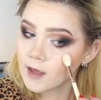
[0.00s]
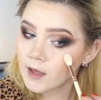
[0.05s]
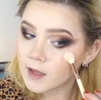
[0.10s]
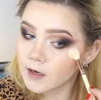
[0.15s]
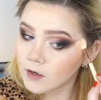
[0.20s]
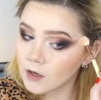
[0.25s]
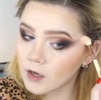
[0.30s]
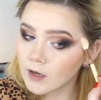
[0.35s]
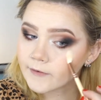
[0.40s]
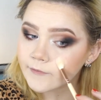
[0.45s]

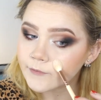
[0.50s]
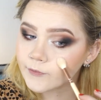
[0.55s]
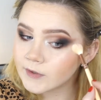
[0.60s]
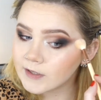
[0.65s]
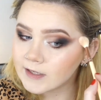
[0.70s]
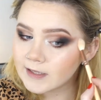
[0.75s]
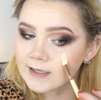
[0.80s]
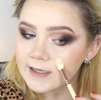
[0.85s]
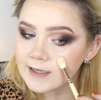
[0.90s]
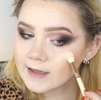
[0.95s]
And I
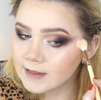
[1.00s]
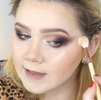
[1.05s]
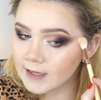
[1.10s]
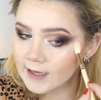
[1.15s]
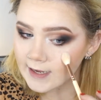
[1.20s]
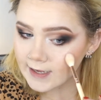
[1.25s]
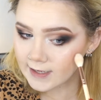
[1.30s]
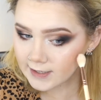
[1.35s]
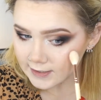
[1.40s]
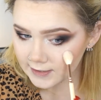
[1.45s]
really
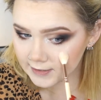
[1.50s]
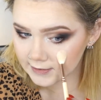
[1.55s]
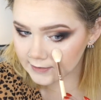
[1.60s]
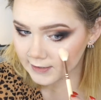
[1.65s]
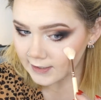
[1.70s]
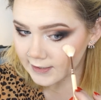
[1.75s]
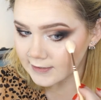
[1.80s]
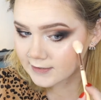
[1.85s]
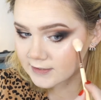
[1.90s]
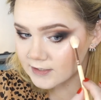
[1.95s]
like
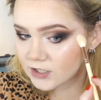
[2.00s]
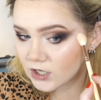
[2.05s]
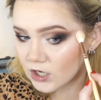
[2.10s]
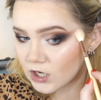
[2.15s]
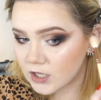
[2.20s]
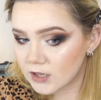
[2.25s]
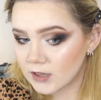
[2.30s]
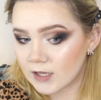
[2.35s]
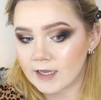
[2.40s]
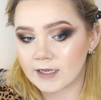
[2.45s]
that it's
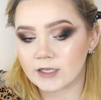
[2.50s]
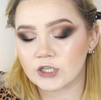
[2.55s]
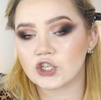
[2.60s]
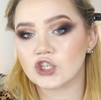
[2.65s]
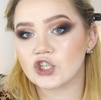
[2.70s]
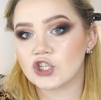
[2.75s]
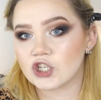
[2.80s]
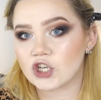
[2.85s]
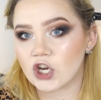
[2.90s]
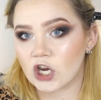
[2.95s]
not like
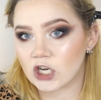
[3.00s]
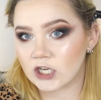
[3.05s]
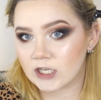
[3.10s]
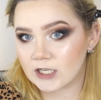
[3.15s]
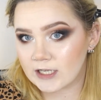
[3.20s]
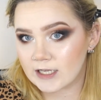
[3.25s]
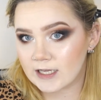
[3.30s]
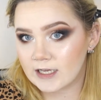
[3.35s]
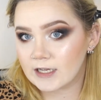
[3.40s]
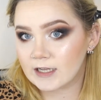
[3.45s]

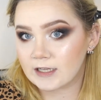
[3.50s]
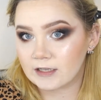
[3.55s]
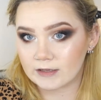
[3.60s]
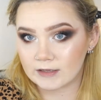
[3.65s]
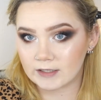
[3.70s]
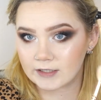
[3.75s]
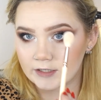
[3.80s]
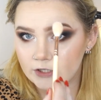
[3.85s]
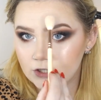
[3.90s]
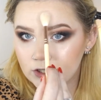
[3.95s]
chunky
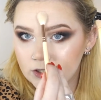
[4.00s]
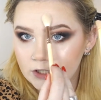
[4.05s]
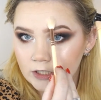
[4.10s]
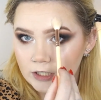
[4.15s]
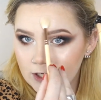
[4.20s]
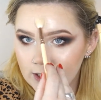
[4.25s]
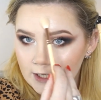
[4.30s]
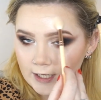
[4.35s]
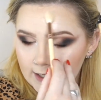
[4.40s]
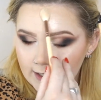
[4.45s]
glitter.
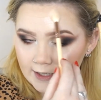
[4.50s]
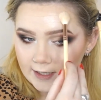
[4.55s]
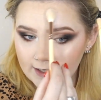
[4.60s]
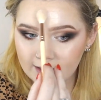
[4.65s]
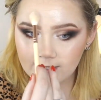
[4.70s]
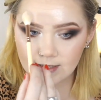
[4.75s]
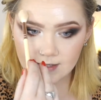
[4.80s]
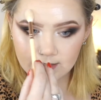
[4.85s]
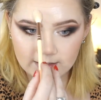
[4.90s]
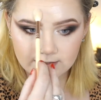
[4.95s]
It
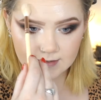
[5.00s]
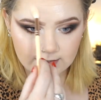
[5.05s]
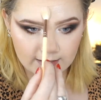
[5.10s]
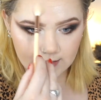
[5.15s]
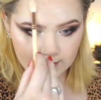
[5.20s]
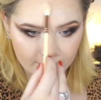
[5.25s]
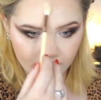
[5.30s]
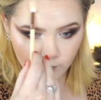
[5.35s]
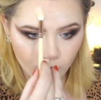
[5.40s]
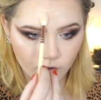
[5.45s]
is
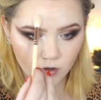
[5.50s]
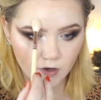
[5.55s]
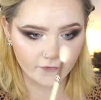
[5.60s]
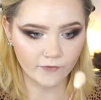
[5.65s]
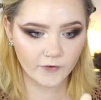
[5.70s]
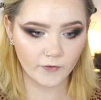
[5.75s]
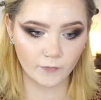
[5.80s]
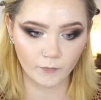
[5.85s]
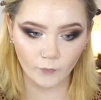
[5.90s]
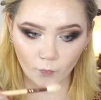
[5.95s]
like more of
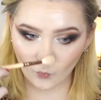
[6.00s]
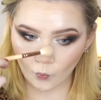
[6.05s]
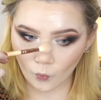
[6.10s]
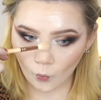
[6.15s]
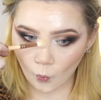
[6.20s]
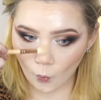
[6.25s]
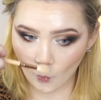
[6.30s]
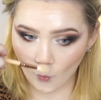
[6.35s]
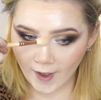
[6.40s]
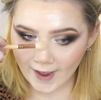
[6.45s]
a
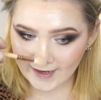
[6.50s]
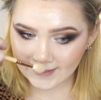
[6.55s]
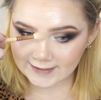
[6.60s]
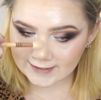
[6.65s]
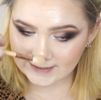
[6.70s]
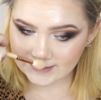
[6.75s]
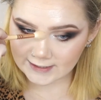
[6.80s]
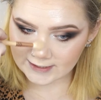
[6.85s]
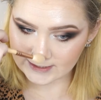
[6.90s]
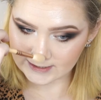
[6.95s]

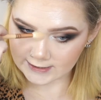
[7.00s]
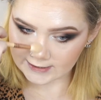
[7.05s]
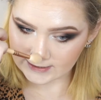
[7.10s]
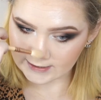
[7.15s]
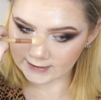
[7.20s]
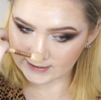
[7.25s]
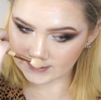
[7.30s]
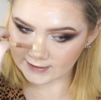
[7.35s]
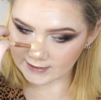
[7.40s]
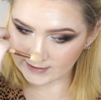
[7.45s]
wet
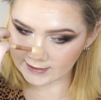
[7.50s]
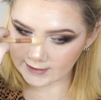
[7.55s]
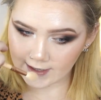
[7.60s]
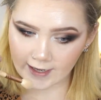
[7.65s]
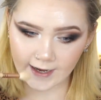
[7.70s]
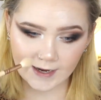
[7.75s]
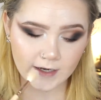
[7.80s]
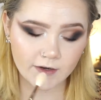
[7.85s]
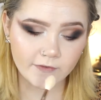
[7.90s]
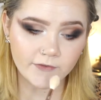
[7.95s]

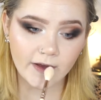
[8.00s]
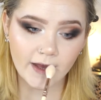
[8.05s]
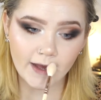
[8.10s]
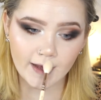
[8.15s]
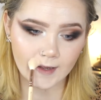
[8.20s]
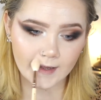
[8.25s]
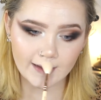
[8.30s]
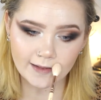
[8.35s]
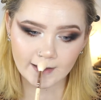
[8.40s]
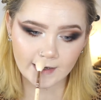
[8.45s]
kind of
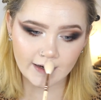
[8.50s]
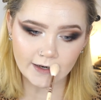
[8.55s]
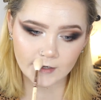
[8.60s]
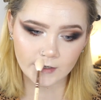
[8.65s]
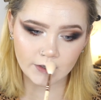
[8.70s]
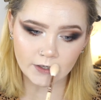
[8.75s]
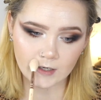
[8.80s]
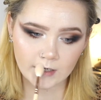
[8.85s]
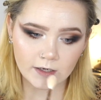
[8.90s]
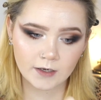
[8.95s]

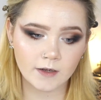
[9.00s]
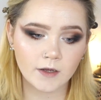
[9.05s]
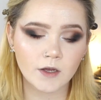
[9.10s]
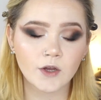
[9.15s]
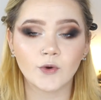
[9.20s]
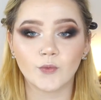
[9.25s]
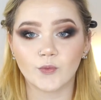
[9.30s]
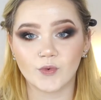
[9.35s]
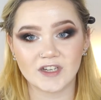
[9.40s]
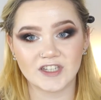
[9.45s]
highlighter,
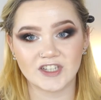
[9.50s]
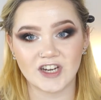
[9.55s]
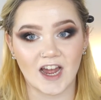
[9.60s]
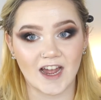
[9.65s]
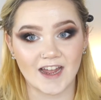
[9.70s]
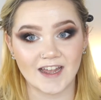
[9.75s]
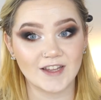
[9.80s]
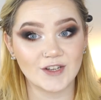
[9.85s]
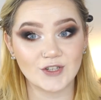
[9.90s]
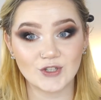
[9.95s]
which
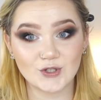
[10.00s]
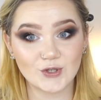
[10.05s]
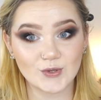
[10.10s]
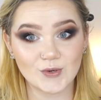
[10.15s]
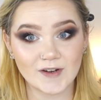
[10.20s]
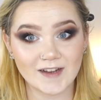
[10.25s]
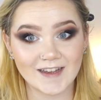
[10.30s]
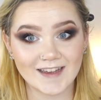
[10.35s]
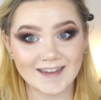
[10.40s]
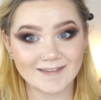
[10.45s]
I
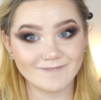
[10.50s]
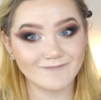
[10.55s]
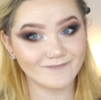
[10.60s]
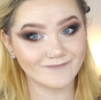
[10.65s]
enjoy.